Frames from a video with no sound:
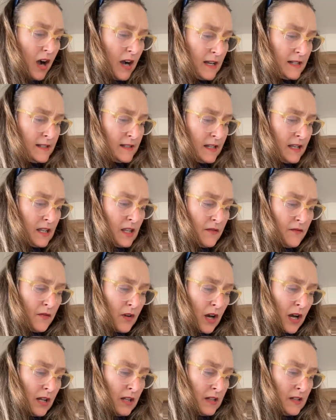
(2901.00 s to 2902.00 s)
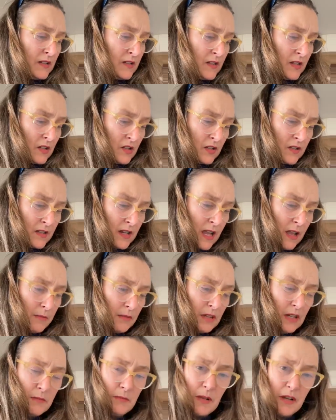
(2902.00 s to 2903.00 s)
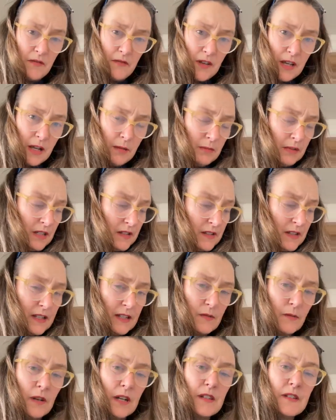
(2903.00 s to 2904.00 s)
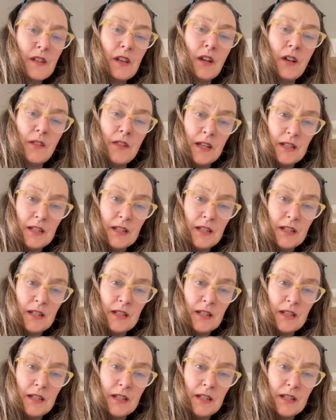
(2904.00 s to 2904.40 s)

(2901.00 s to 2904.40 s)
I see the violence that just happened in my family 6 weeks ago.